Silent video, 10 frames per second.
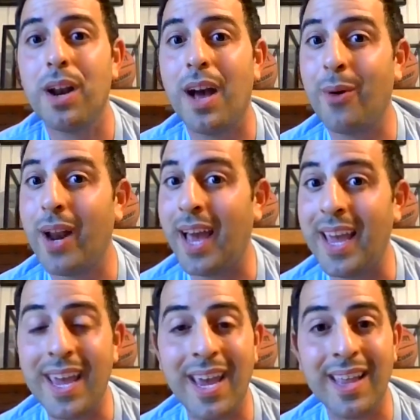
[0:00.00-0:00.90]
But when I
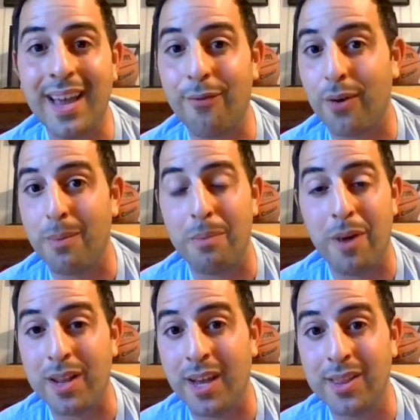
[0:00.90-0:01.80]
hear that from a,
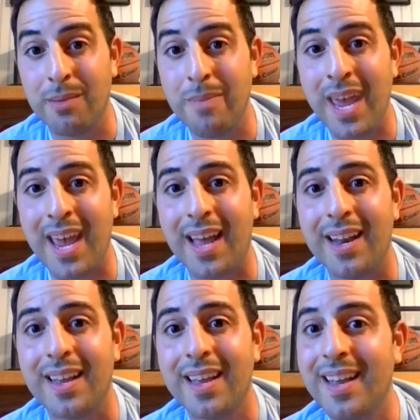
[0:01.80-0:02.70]
another man,
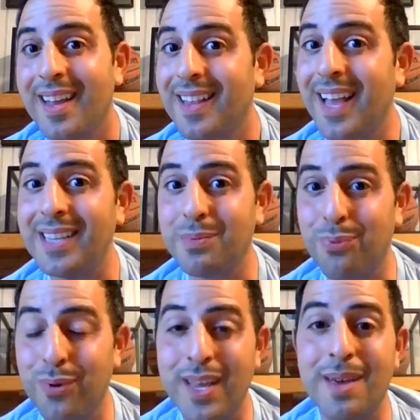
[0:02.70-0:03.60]
that's
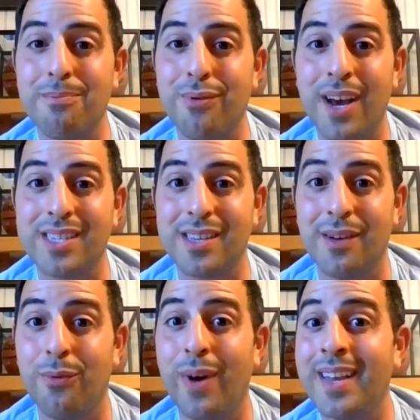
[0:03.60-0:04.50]
pretty
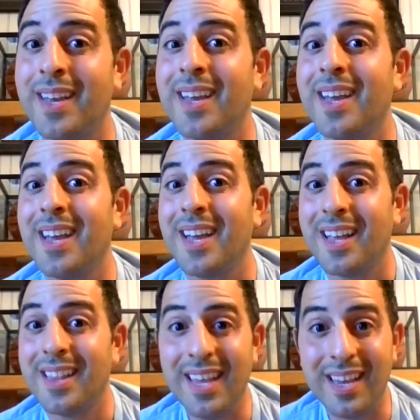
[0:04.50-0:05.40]
impressive when
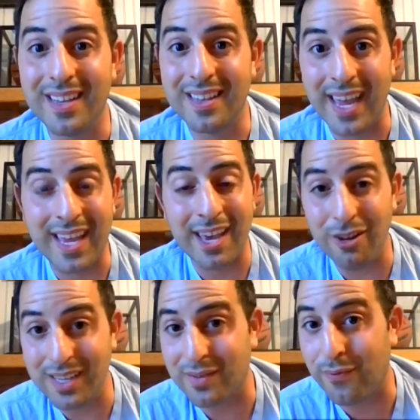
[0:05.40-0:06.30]
the they
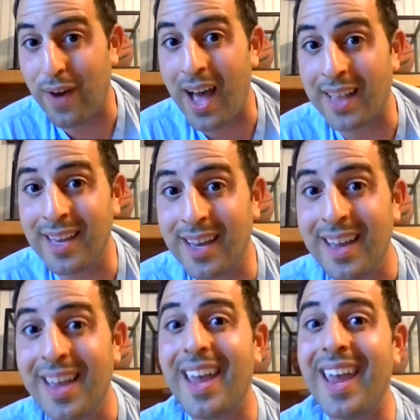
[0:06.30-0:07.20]
killed his
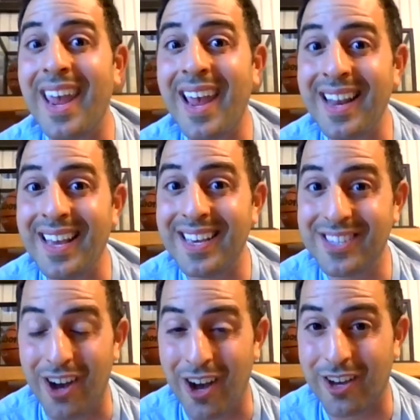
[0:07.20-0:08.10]
father and
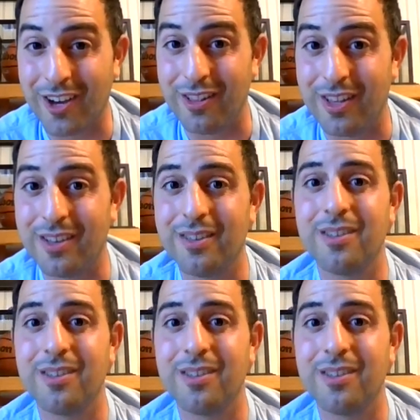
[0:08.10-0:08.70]
his uncle.